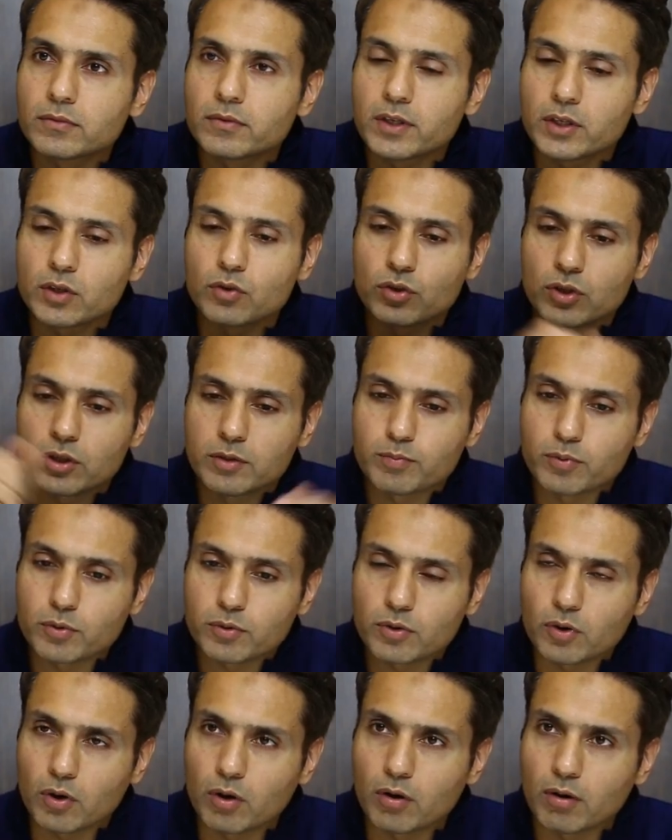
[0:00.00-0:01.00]
where you just
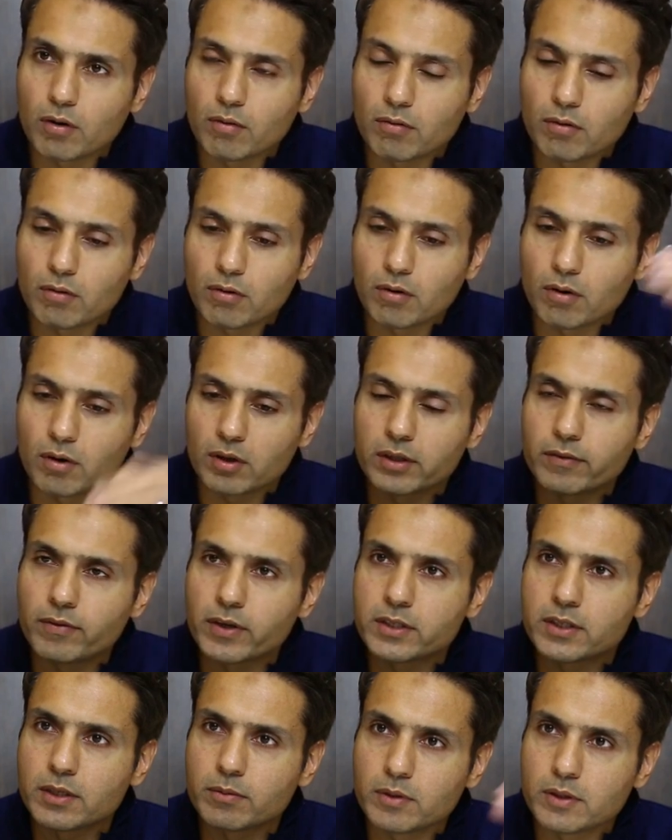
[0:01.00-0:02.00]
put all the
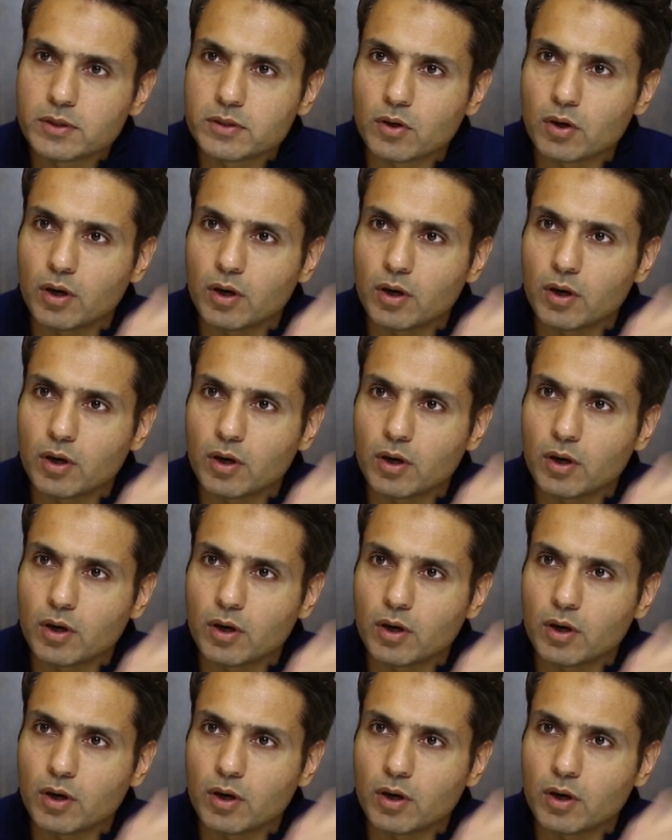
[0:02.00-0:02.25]
vegetables,